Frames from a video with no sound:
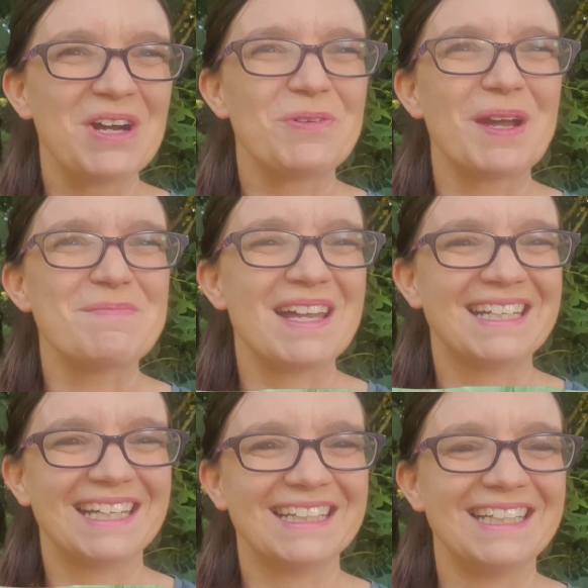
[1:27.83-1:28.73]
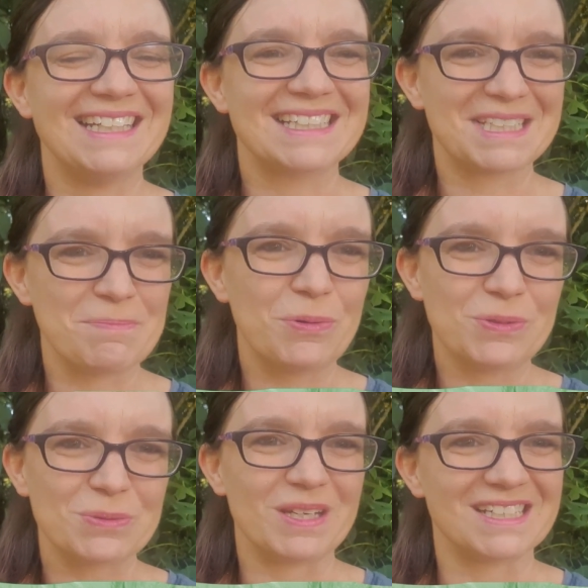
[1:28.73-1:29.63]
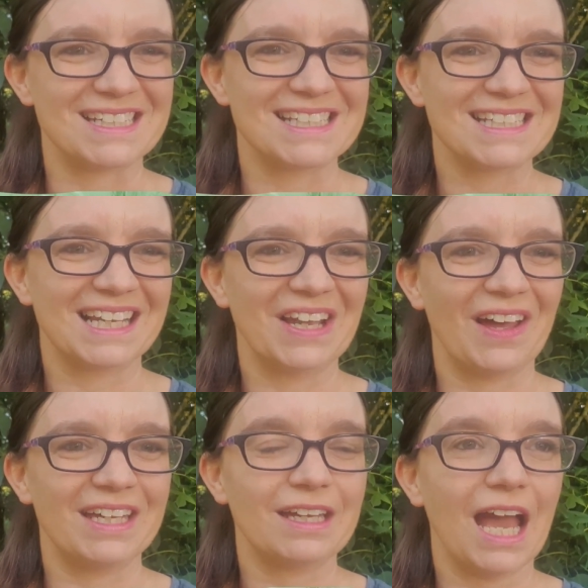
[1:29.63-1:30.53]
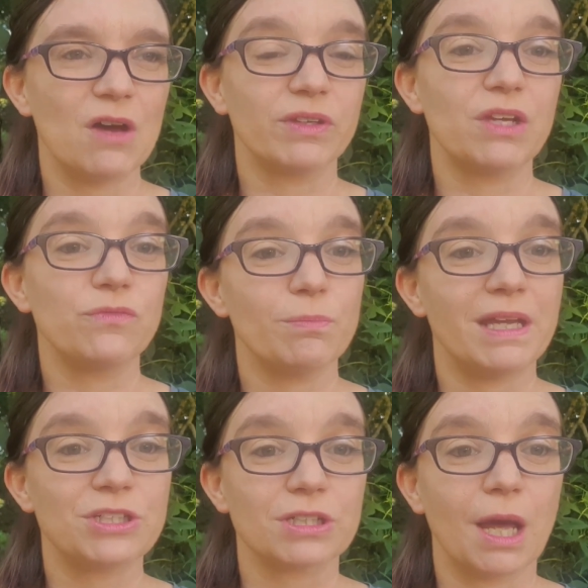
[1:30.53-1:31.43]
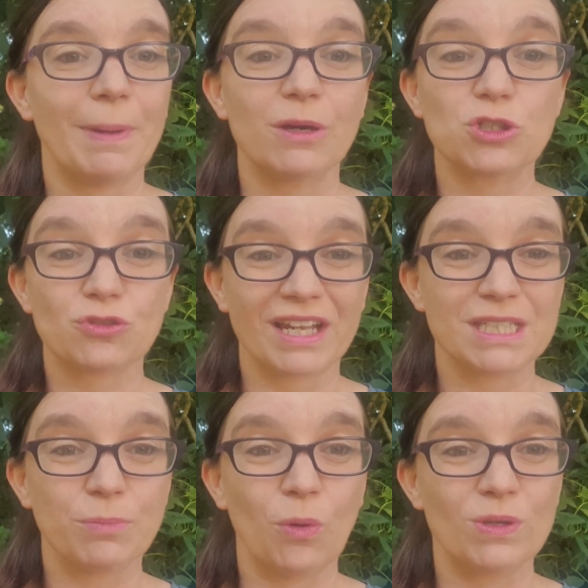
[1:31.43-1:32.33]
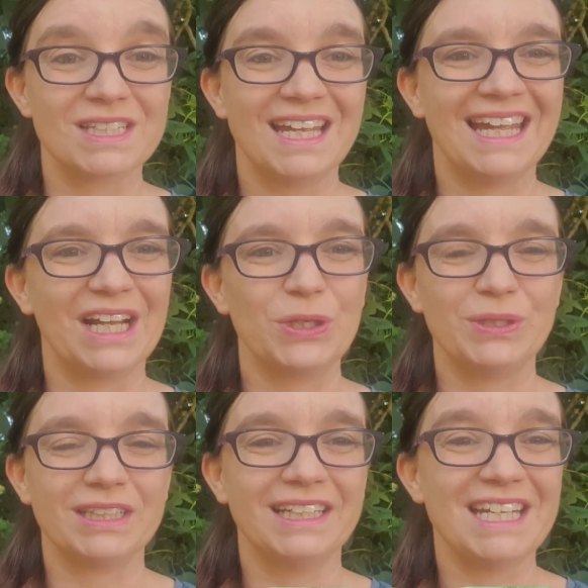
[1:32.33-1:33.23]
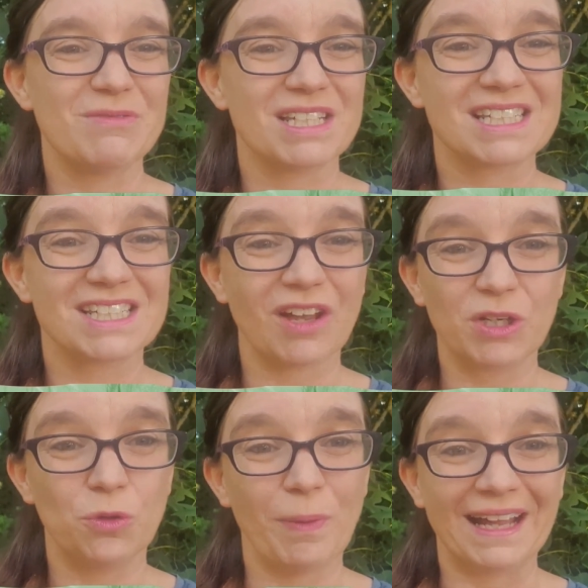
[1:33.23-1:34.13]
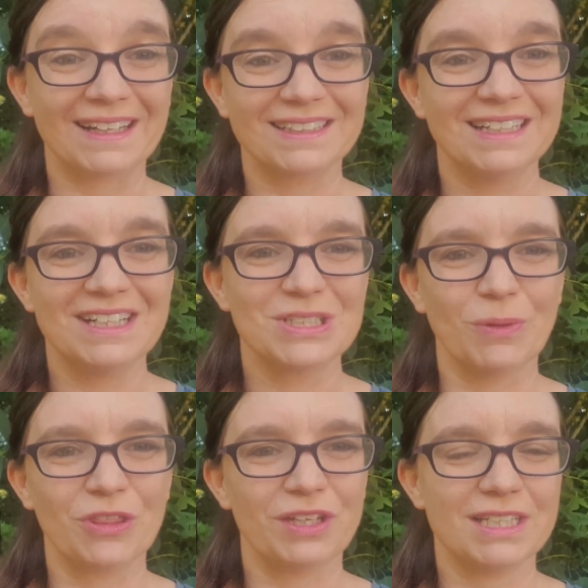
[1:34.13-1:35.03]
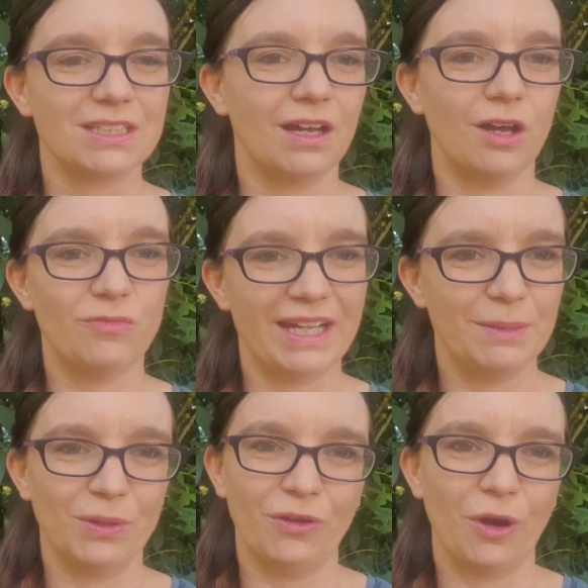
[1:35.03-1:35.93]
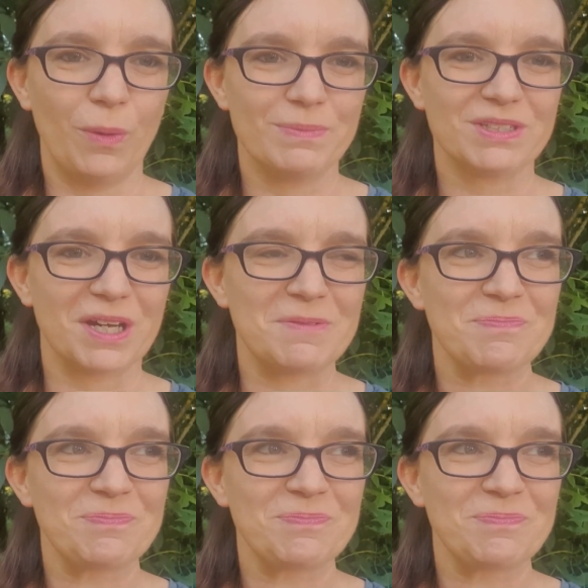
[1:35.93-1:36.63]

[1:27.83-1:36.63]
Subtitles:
We're making the simple switches, like having information about transport, including the nearest cycle bank to our theatre, available on our website.